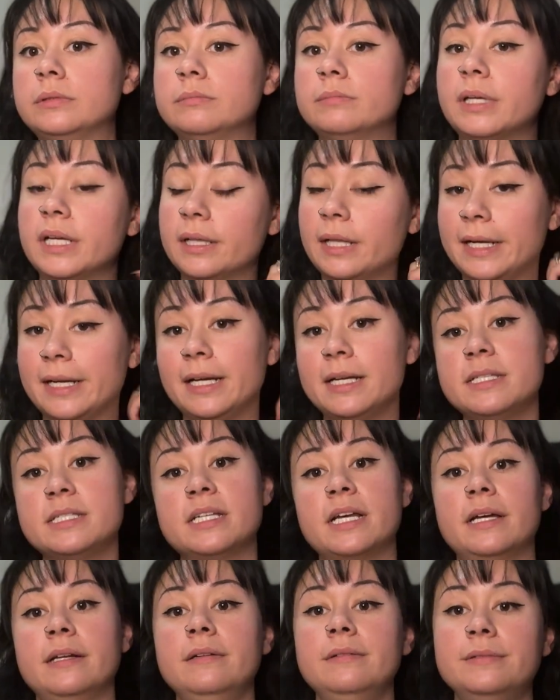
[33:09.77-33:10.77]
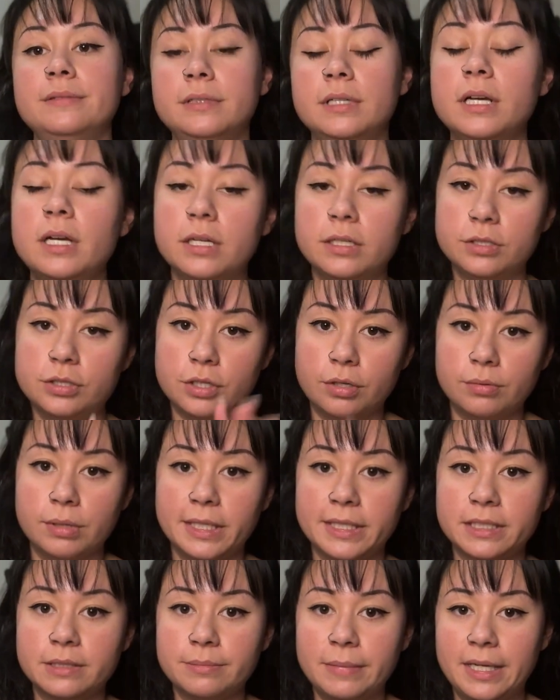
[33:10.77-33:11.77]
But like I said, don't
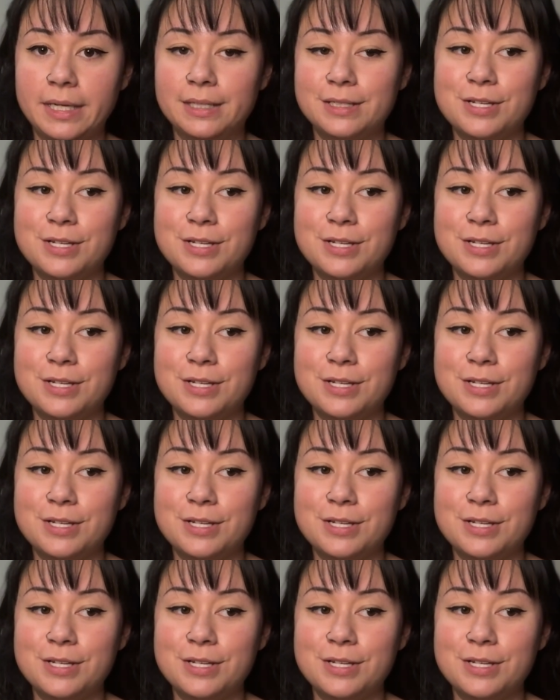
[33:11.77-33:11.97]
like to make